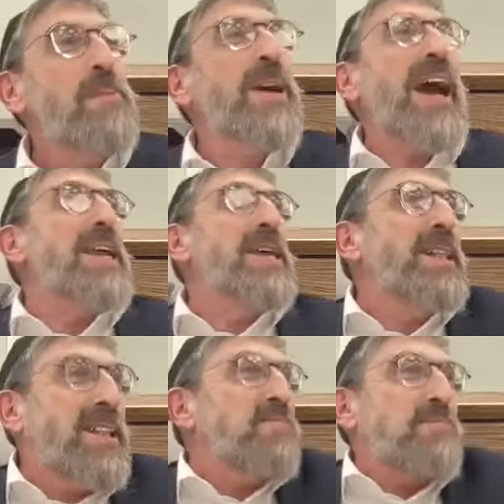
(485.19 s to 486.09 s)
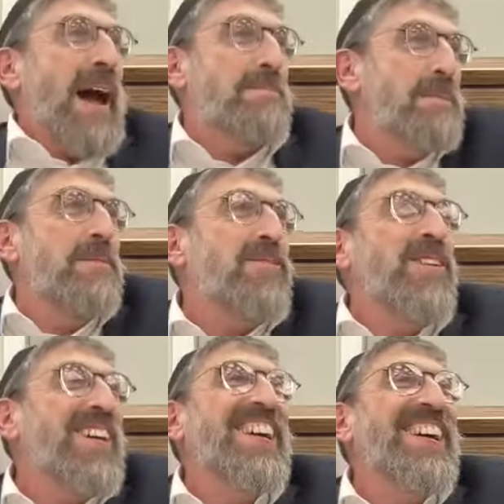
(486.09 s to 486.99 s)
We got a Yontif problem
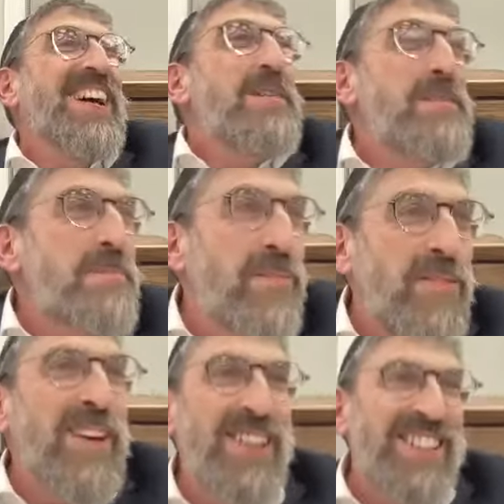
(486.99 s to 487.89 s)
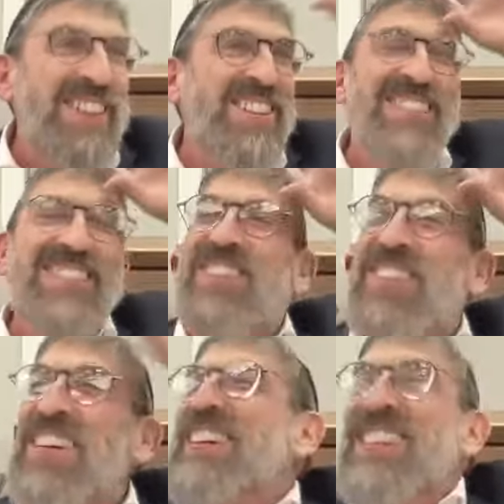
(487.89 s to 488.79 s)
before sometimes you're
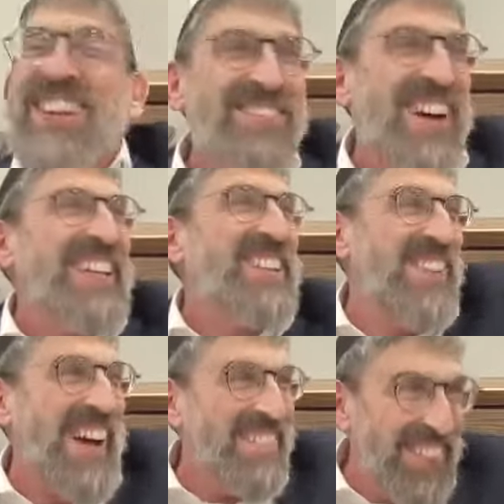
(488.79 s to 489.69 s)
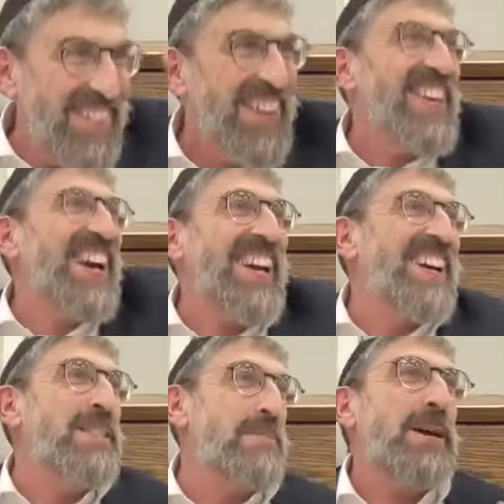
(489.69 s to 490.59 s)
focused on the Maisa problem. You got
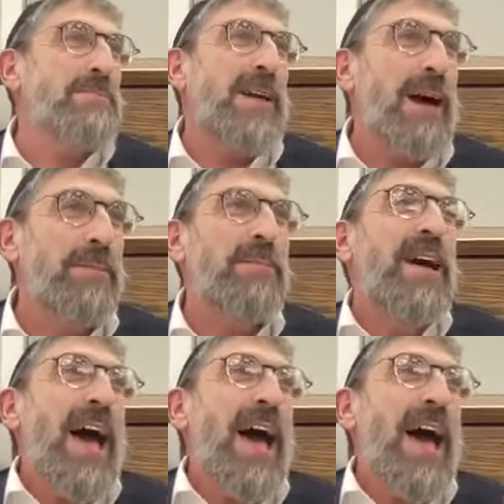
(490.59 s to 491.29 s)
another bigger problem.